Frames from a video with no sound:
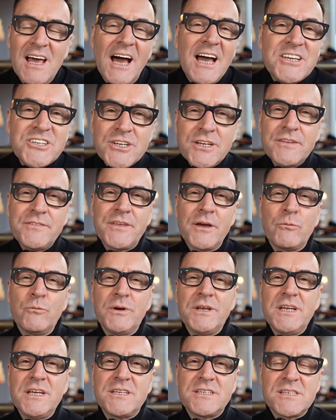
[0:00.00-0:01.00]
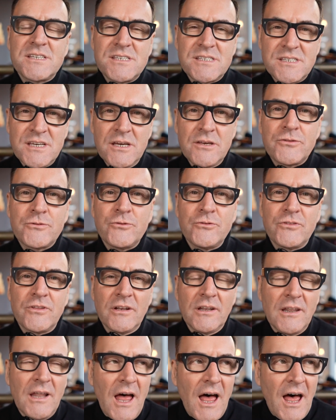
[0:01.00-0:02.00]
I actually think we need to see through
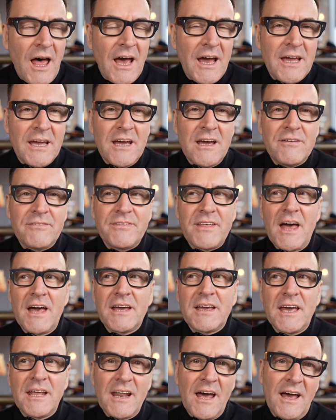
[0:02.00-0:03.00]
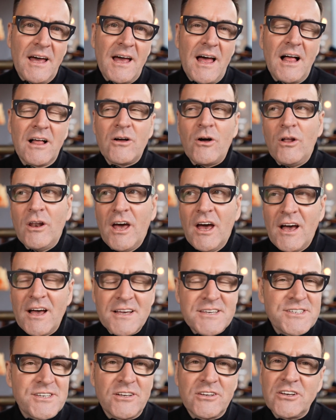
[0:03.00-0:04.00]
the lie of that kind of, I'll call it
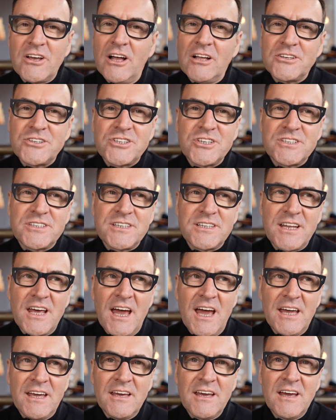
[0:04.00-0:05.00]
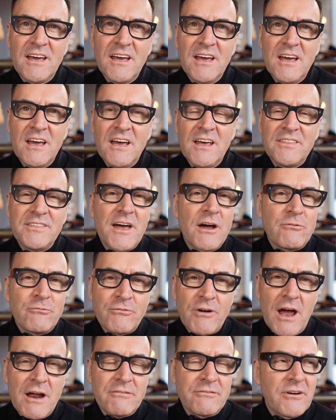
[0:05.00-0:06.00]
hustle culture today, that
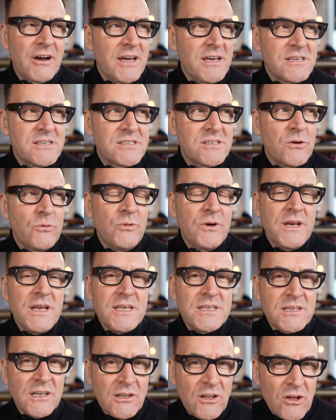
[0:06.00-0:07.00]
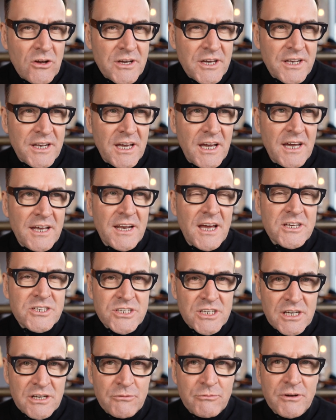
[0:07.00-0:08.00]
rat race. We need to look at it and
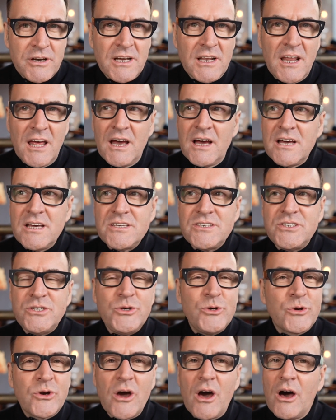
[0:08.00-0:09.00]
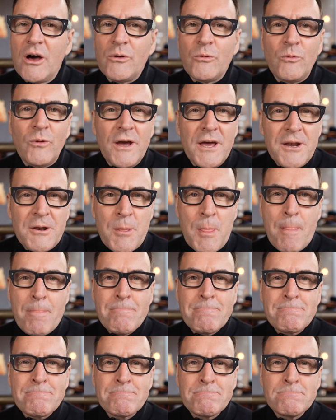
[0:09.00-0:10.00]
actually realize you can't win.
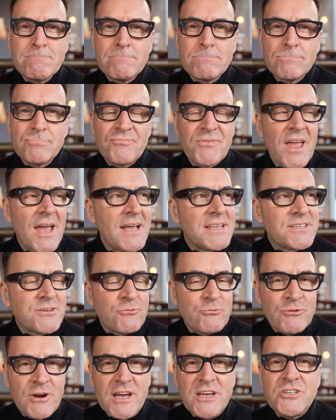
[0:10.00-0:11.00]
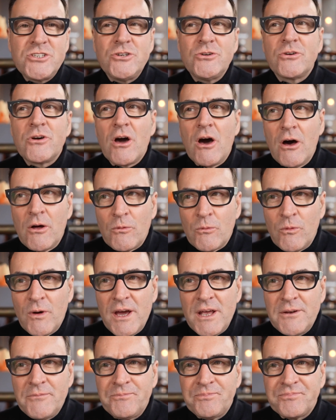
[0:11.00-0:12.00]
It's a race you can't
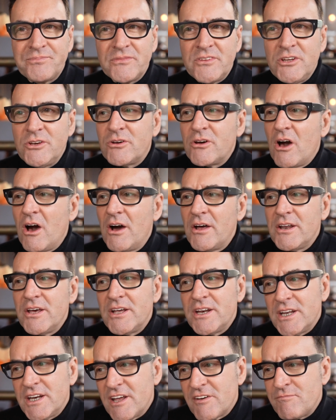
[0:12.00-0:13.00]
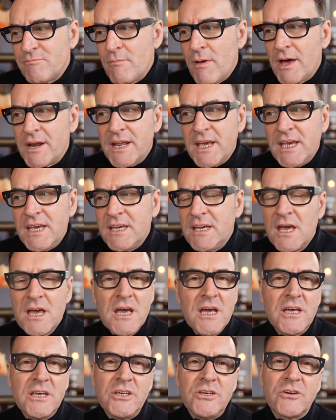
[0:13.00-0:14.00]
win. you can't earn enough money,
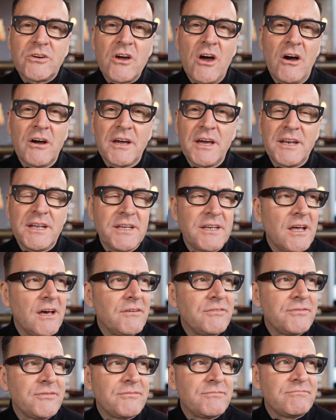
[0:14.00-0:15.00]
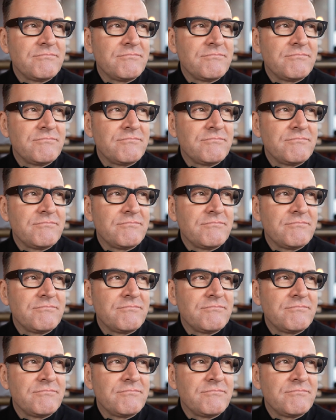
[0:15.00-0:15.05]
you can't get enough